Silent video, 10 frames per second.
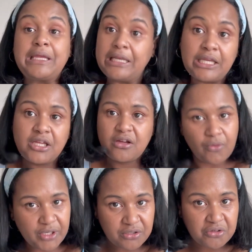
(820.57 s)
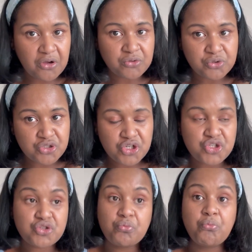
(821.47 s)
really going to go to
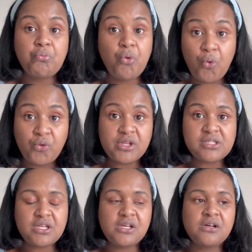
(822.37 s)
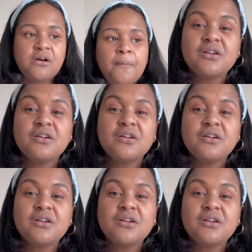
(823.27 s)
church more this year.